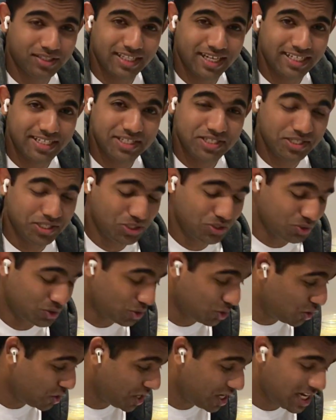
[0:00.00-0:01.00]
that easy
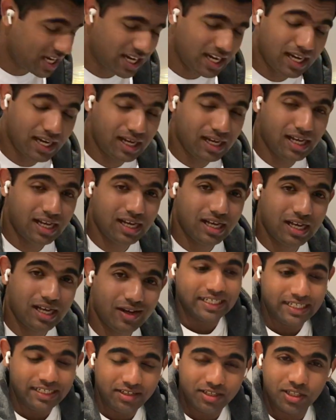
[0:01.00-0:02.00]
to
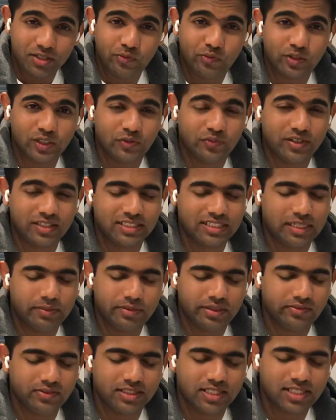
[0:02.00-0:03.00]
read it for the first time.
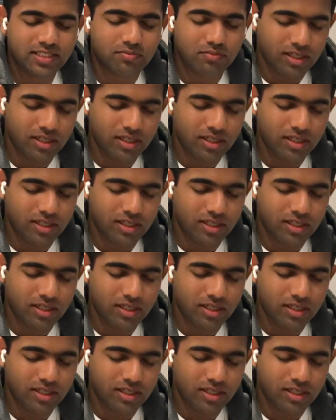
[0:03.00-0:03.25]
It will just